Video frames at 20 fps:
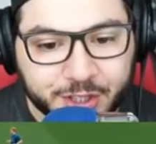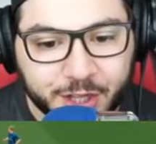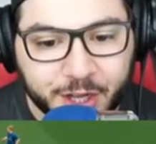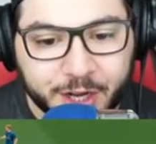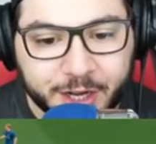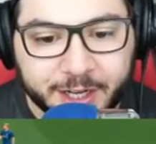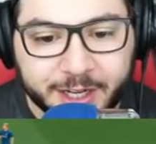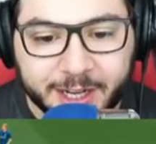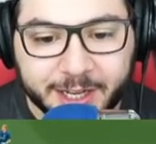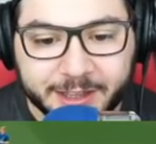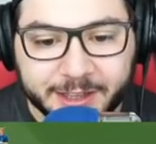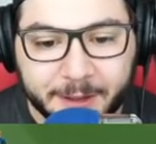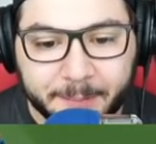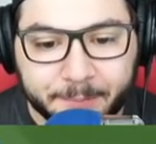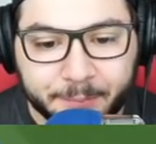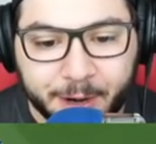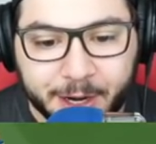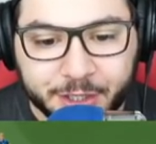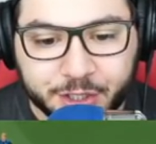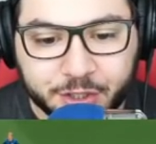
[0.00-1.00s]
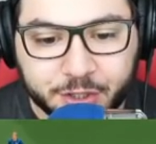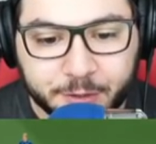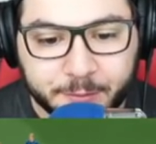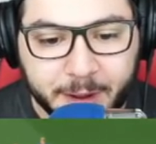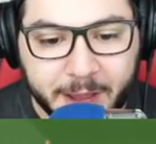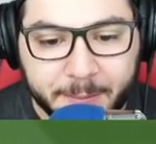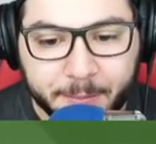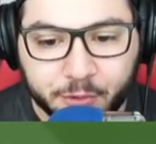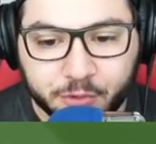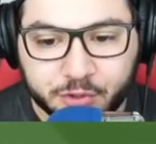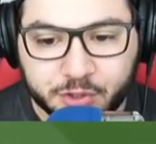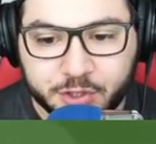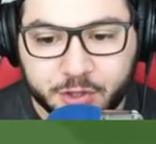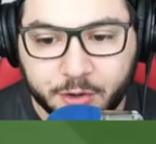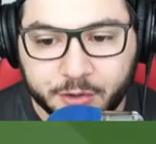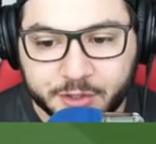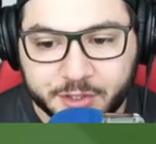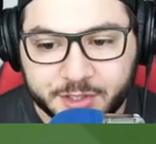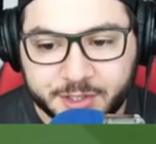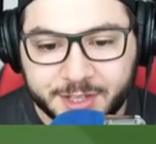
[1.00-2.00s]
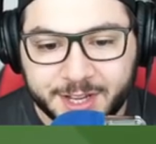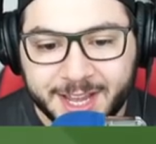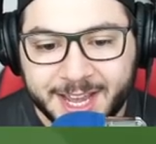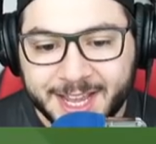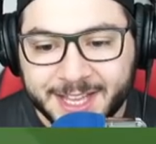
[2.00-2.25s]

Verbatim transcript: Look at the pressure by Bustos.